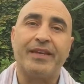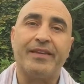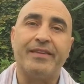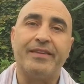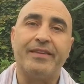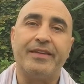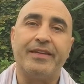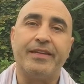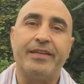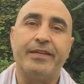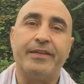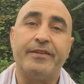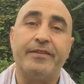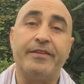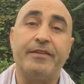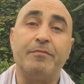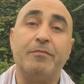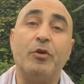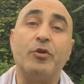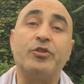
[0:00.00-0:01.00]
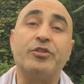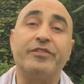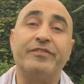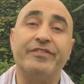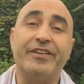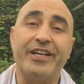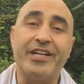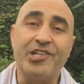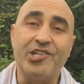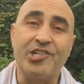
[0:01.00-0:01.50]
the
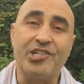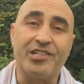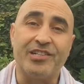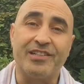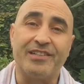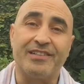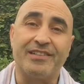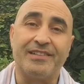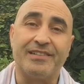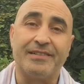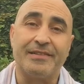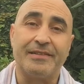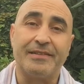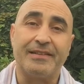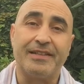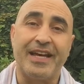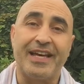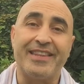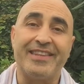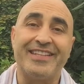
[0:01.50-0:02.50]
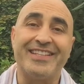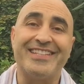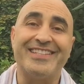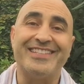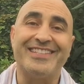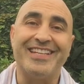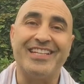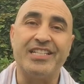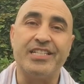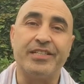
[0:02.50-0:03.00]
motivation and the
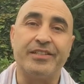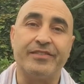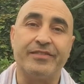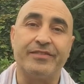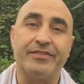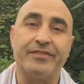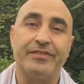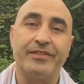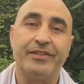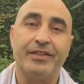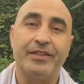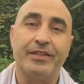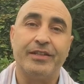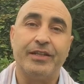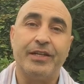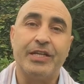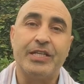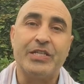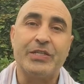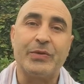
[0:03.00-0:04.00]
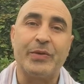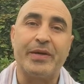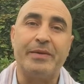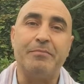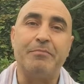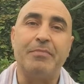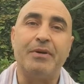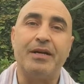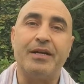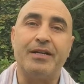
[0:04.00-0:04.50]
incentive to
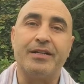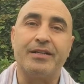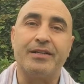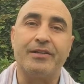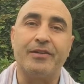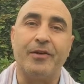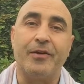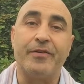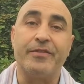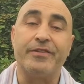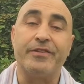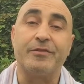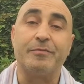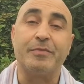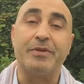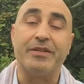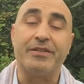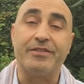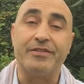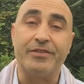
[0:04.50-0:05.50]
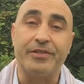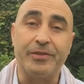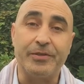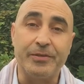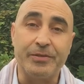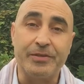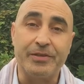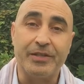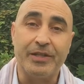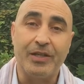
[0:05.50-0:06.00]
embark on this
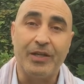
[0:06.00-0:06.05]
pursuit,